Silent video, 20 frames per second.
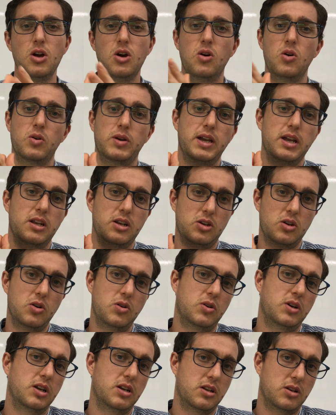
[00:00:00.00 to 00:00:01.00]
Or get a
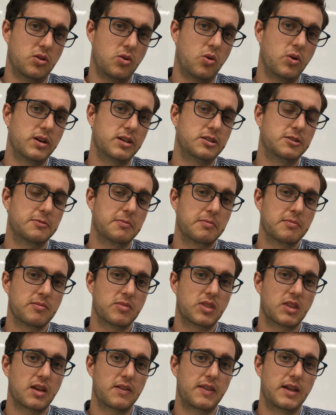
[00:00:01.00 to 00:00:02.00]
coconut oil
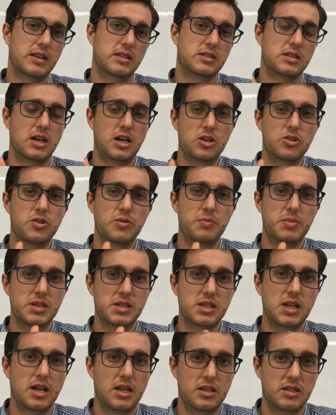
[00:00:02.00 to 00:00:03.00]
that's
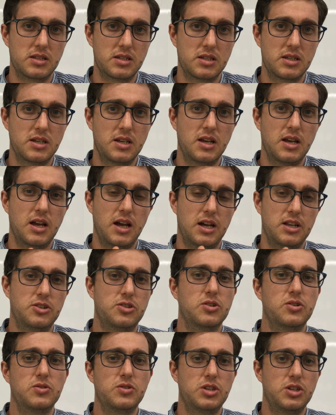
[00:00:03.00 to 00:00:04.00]
100%, and
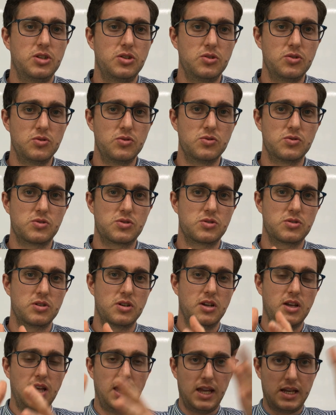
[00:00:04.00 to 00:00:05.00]
don't use
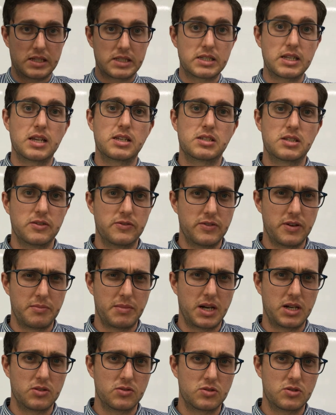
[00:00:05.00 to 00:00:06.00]
excessive
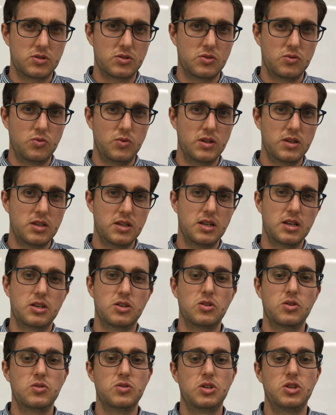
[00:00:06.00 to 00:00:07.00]
amounts with it, and
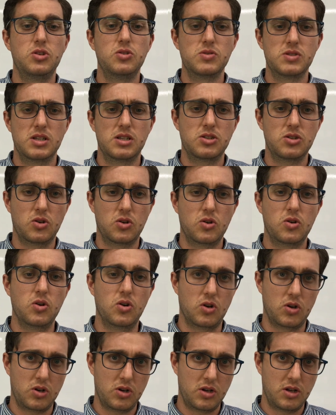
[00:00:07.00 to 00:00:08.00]
don't use it to
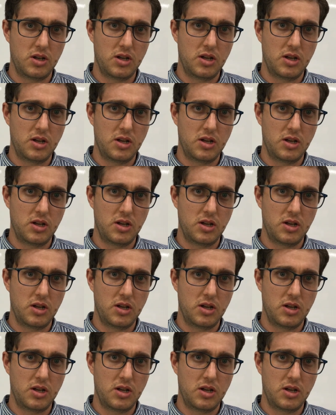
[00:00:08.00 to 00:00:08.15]
cook.